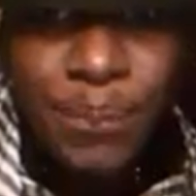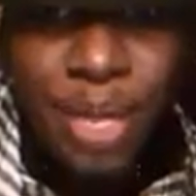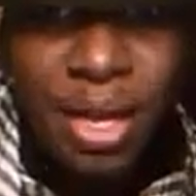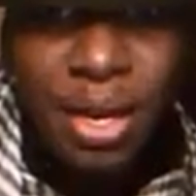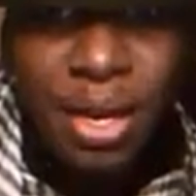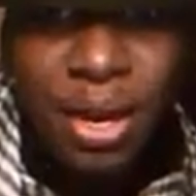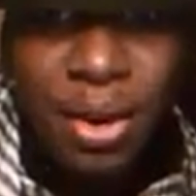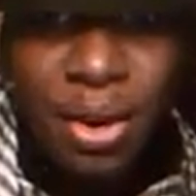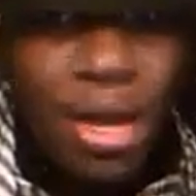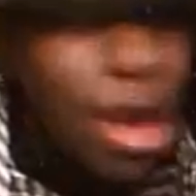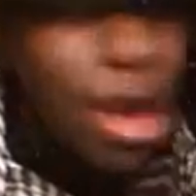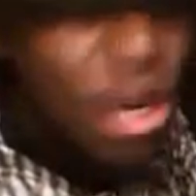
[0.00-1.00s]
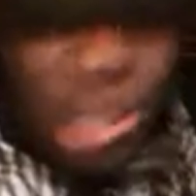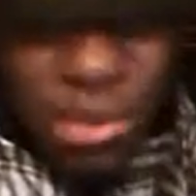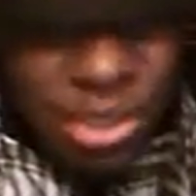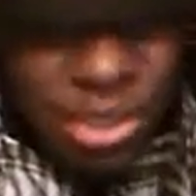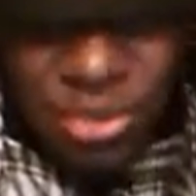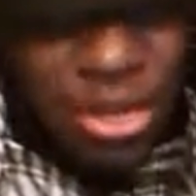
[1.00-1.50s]
Don't
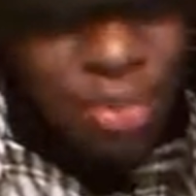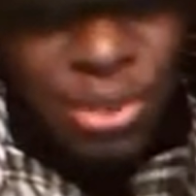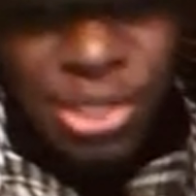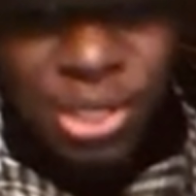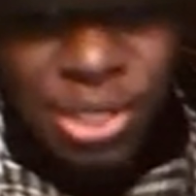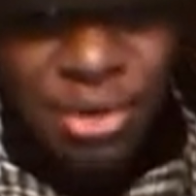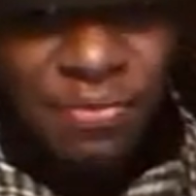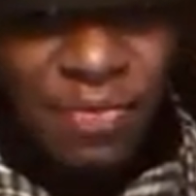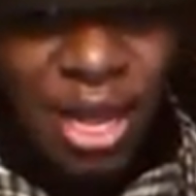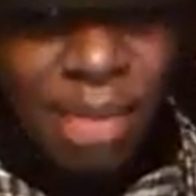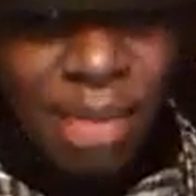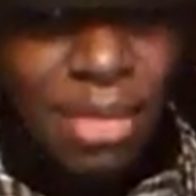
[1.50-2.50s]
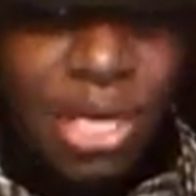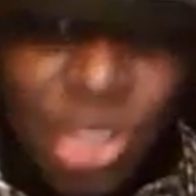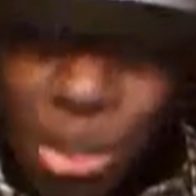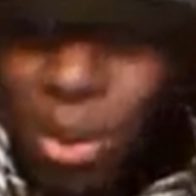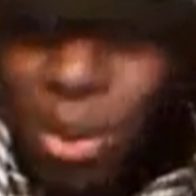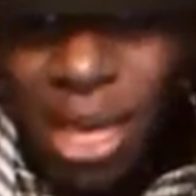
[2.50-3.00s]
do that with a dirt fag because
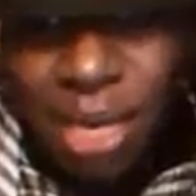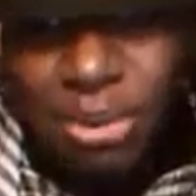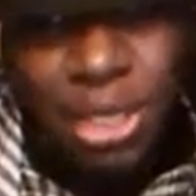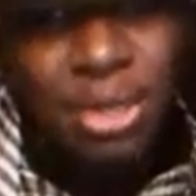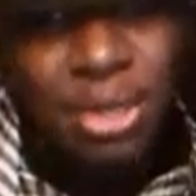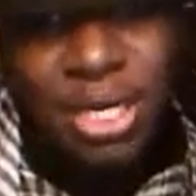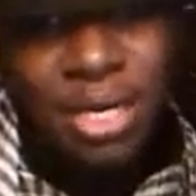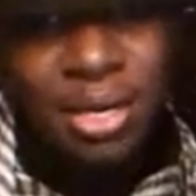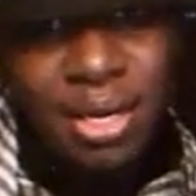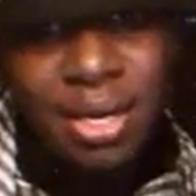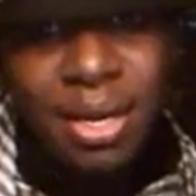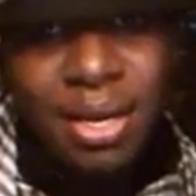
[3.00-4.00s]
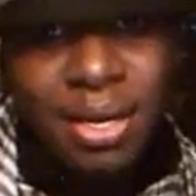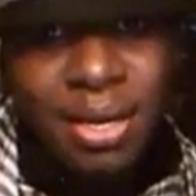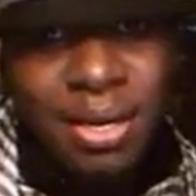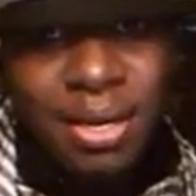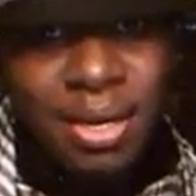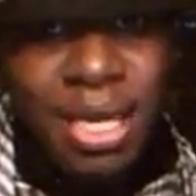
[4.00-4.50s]
you'll wake up dirty
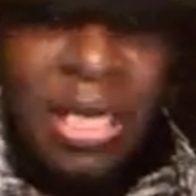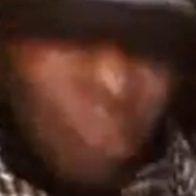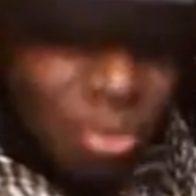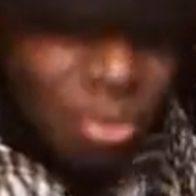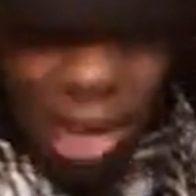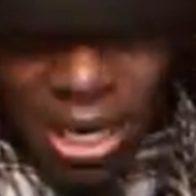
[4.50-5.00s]
and everybody